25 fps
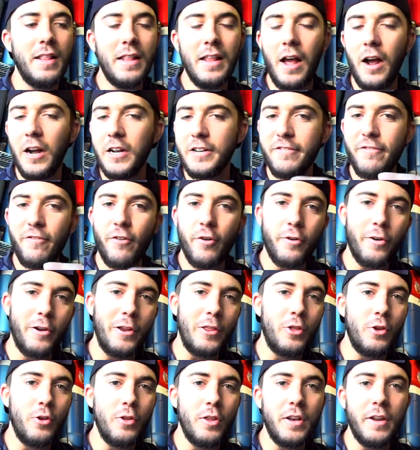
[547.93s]
us
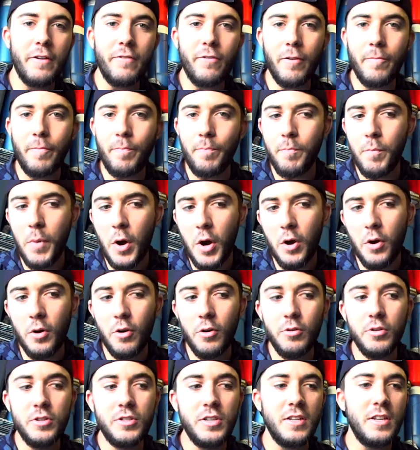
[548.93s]
flipping through the different
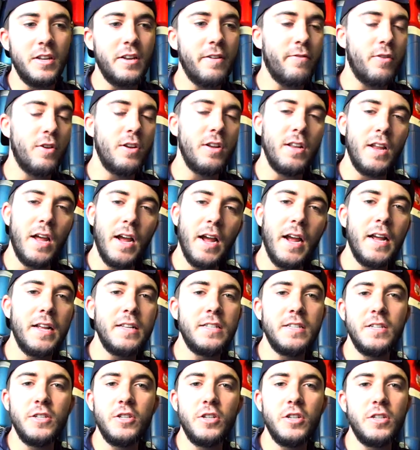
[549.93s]
modes and the different
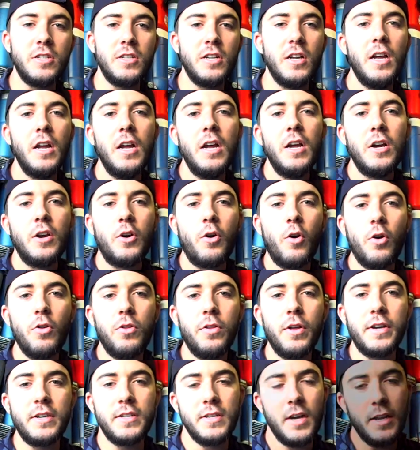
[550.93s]
lights and just cool
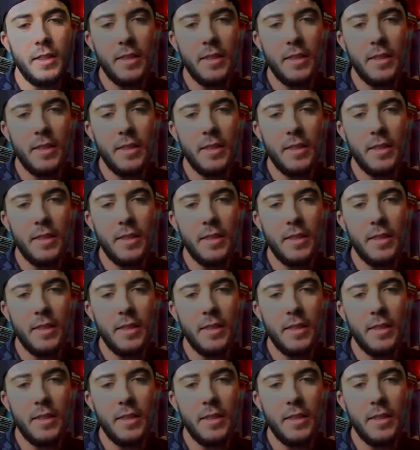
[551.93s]
things like